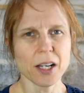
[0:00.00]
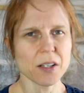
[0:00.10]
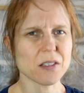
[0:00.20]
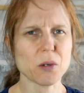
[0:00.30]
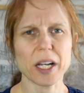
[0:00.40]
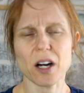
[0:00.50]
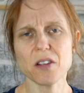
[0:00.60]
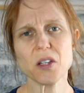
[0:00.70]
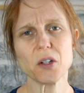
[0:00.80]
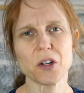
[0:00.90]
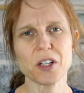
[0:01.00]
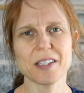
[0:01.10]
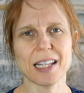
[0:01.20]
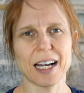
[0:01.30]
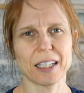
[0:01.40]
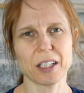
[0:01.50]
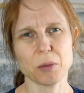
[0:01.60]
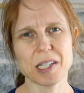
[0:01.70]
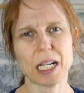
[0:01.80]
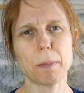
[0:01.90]
So I also noticed that there
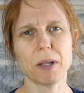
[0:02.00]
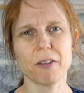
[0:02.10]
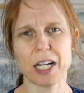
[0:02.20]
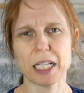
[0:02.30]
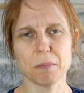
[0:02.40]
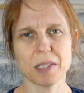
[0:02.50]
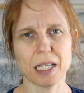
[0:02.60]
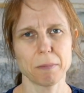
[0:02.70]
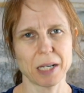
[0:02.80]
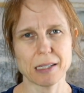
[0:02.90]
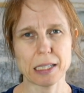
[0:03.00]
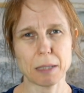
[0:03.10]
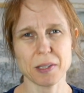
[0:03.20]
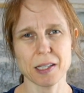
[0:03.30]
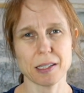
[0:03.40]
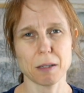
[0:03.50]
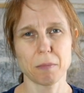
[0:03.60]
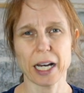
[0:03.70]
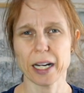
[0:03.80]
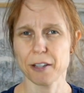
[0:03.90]
was a couple of items in my sleep system
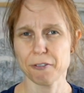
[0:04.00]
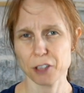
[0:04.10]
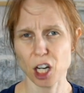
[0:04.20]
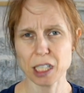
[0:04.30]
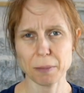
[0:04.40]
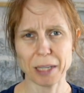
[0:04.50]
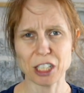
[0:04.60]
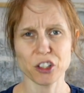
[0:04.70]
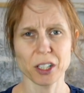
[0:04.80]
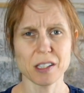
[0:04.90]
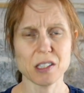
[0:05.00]
that I forgot to mention,